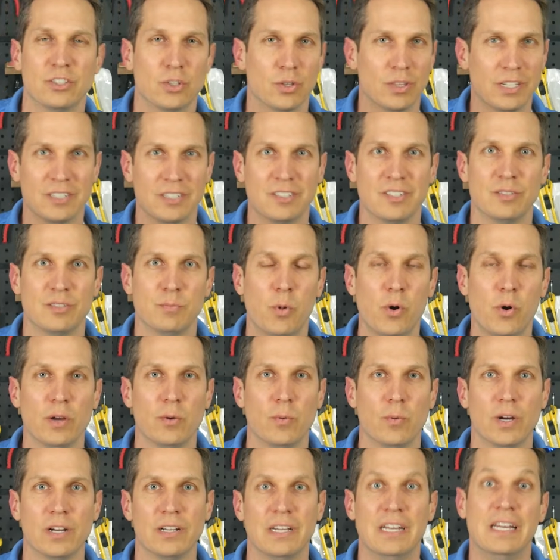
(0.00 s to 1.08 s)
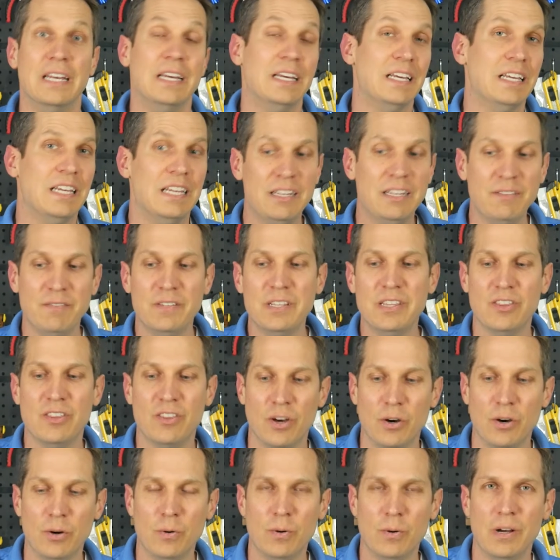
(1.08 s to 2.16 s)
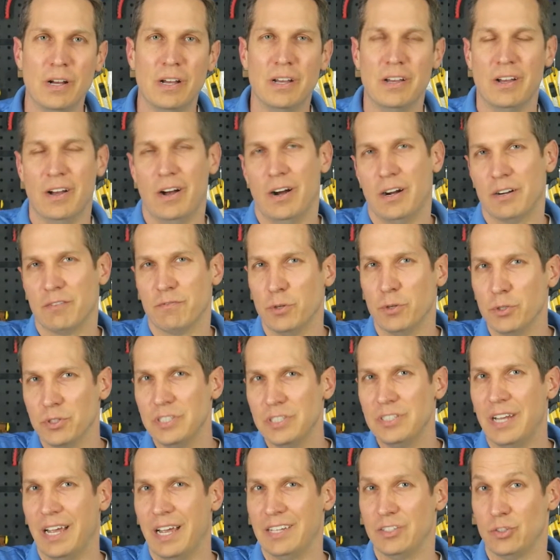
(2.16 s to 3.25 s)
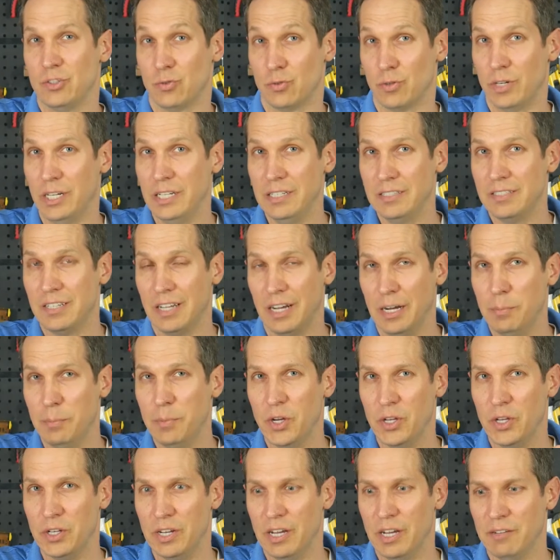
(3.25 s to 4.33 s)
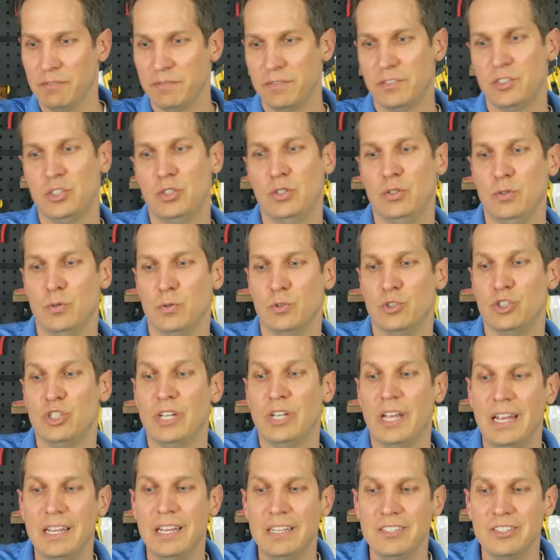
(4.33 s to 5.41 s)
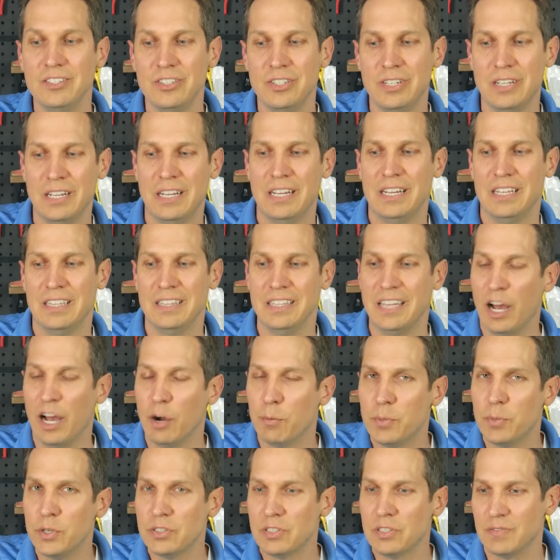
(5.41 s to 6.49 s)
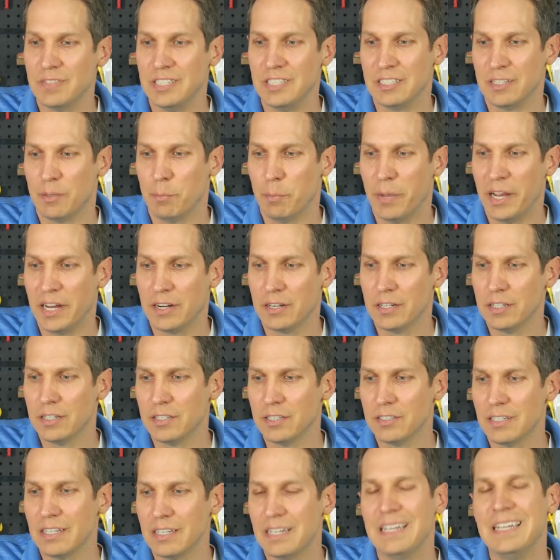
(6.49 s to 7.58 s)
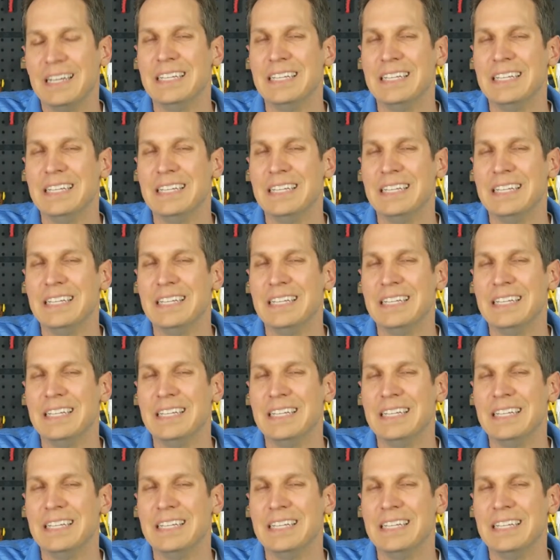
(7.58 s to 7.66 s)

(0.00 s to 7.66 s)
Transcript: So there's this point where even though our voltage has raised up enough to change the outputs of these comparators,